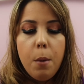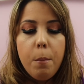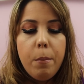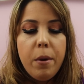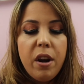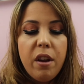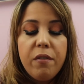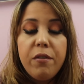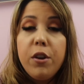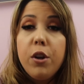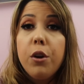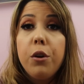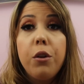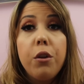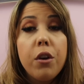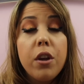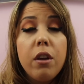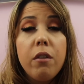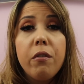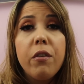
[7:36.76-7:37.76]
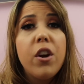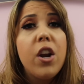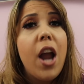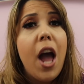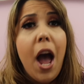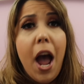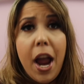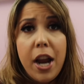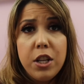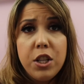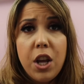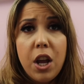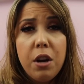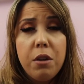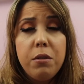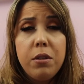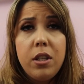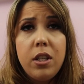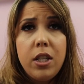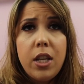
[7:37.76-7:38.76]
But if you're looking for an
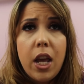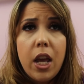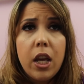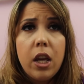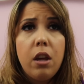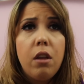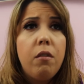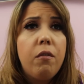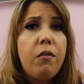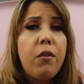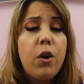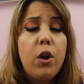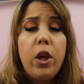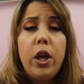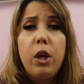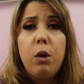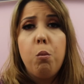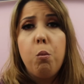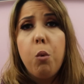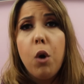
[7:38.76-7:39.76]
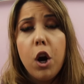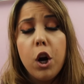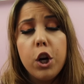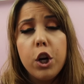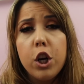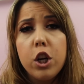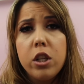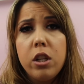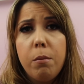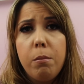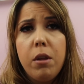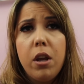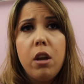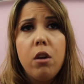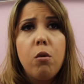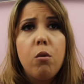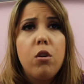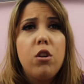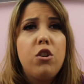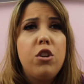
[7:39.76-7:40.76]
eyeshadow stick for like work or something,
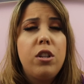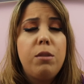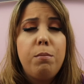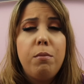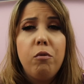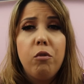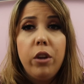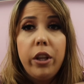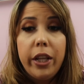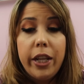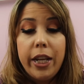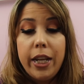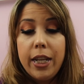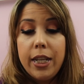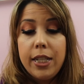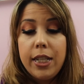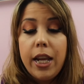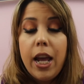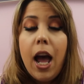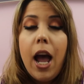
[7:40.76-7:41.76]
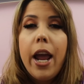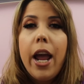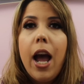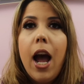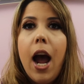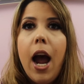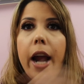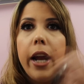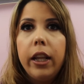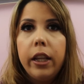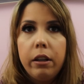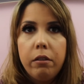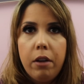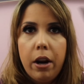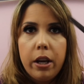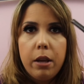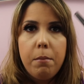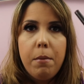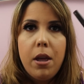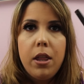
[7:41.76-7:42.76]
or just really easy, I highly
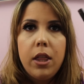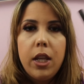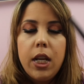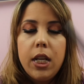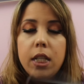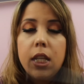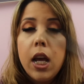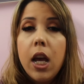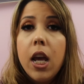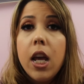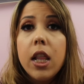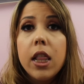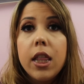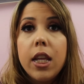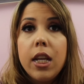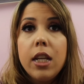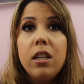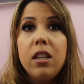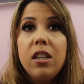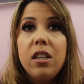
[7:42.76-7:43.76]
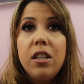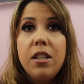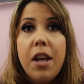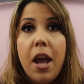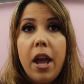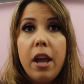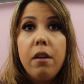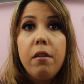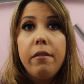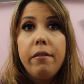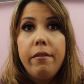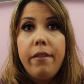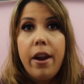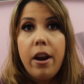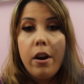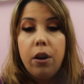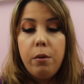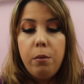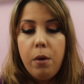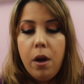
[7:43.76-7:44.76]
recommend these. These stay
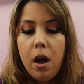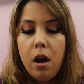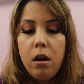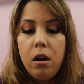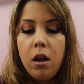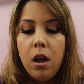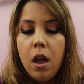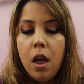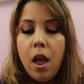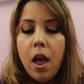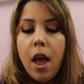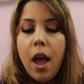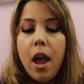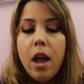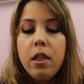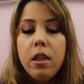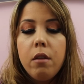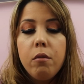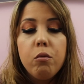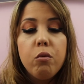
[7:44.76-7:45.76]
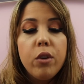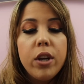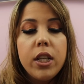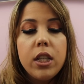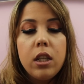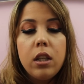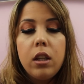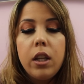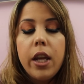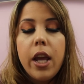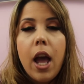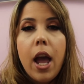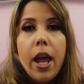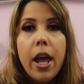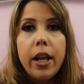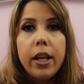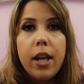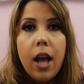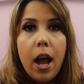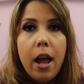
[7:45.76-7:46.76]
very well. And then recently I
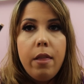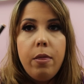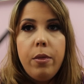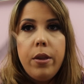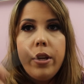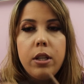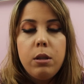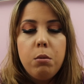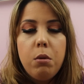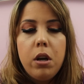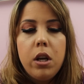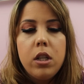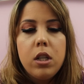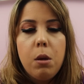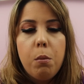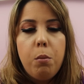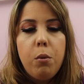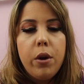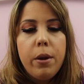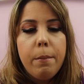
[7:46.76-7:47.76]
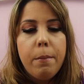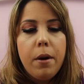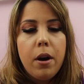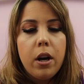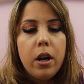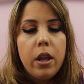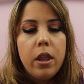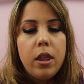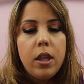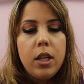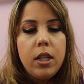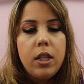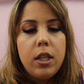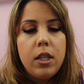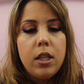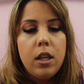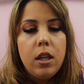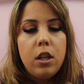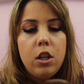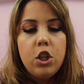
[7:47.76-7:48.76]
had gotten this one as a point perk. This
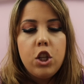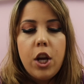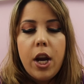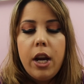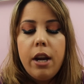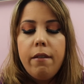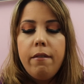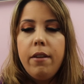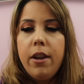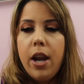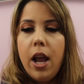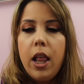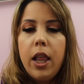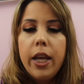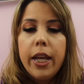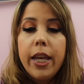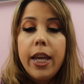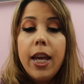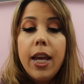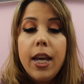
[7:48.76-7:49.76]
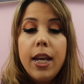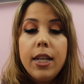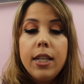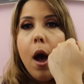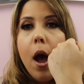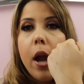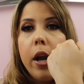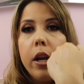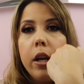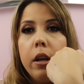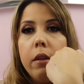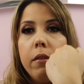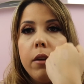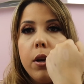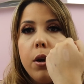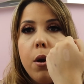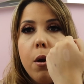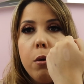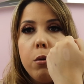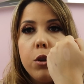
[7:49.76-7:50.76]
is in the shade Vanilla Kiss. I didn't
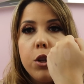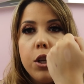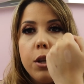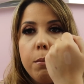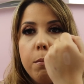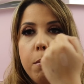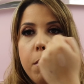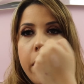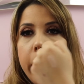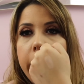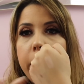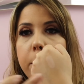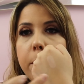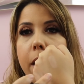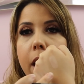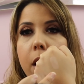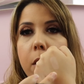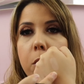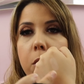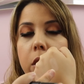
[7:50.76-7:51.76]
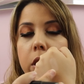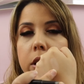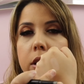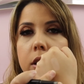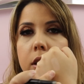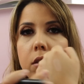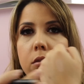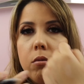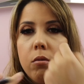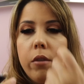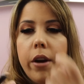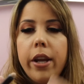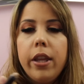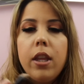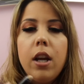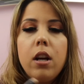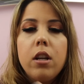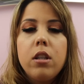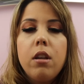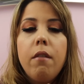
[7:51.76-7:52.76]
even know she made matte ones. It's right
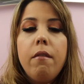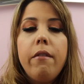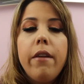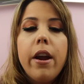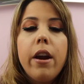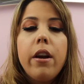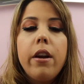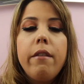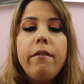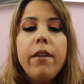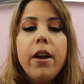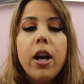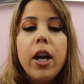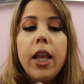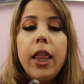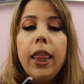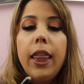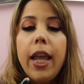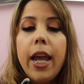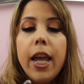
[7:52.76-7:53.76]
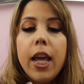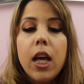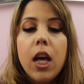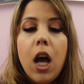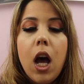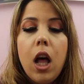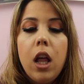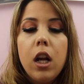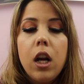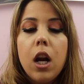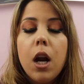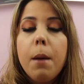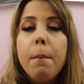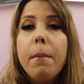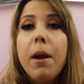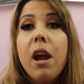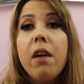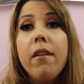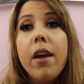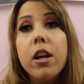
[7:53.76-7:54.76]
there. It's a very, very light color,
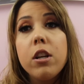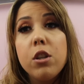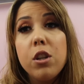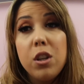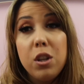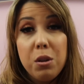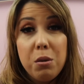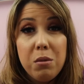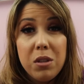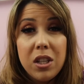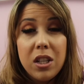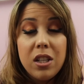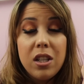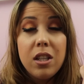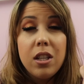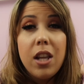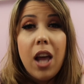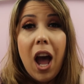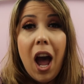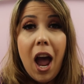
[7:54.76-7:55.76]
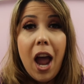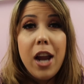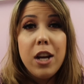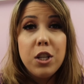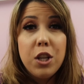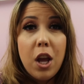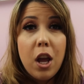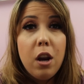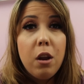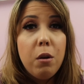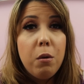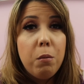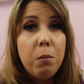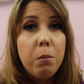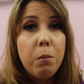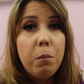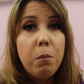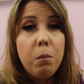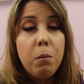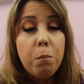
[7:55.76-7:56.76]
but I've actually used this as an eyeshadow
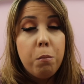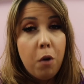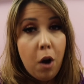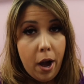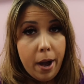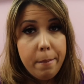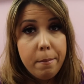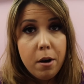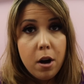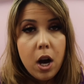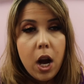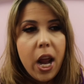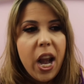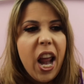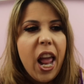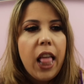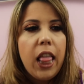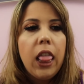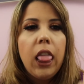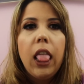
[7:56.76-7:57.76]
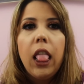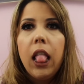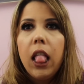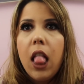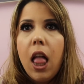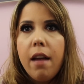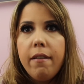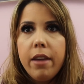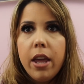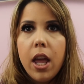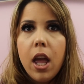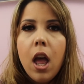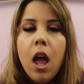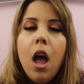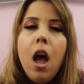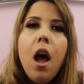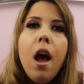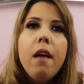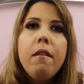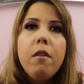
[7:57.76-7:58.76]
primer and I love it.
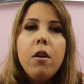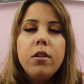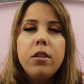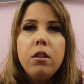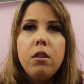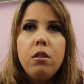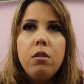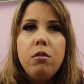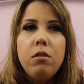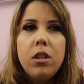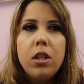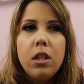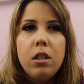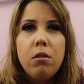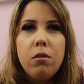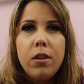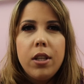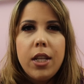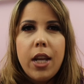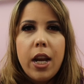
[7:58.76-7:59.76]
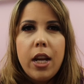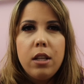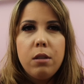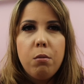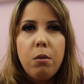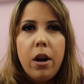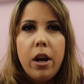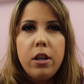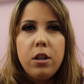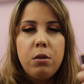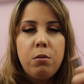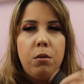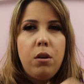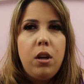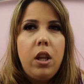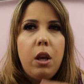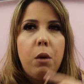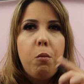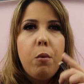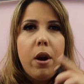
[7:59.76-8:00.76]
I've also used this on days where I just
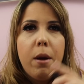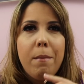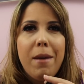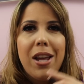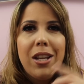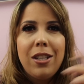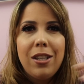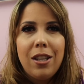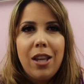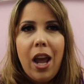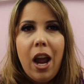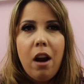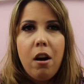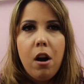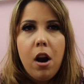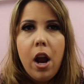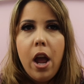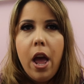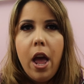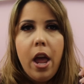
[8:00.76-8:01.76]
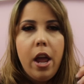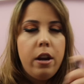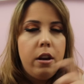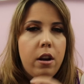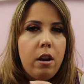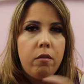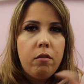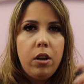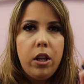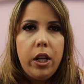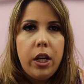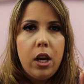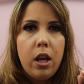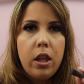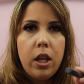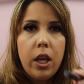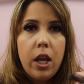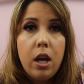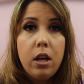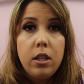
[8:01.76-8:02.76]
like wear mascara and really
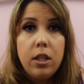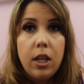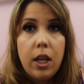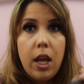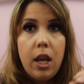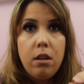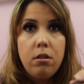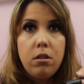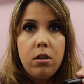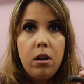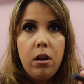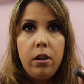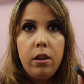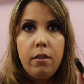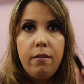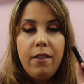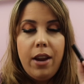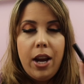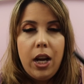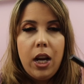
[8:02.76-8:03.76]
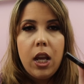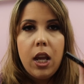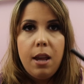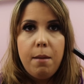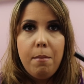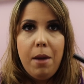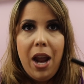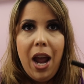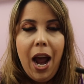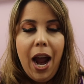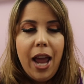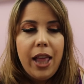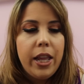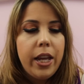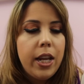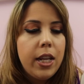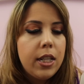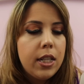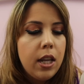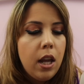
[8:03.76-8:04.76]
nothing else to cancel out the veining in my
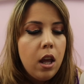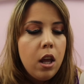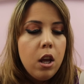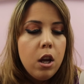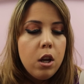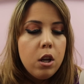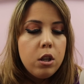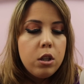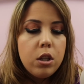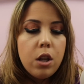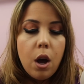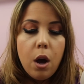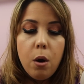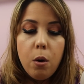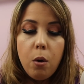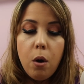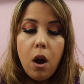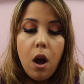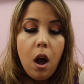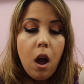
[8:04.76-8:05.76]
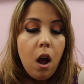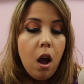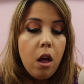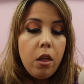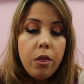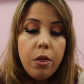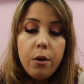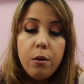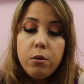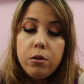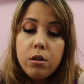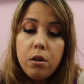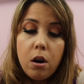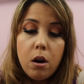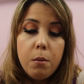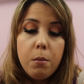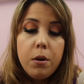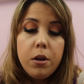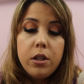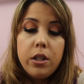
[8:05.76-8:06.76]
eyelids. So those
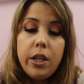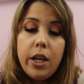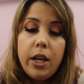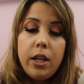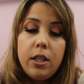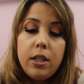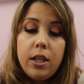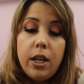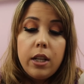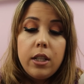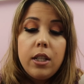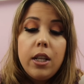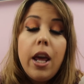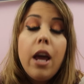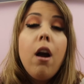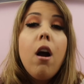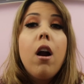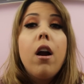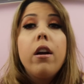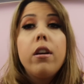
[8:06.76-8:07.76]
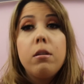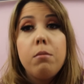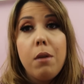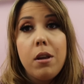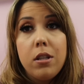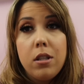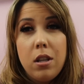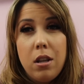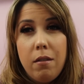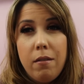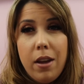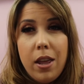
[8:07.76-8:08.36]
Laura Mercier sticks, they are expensive.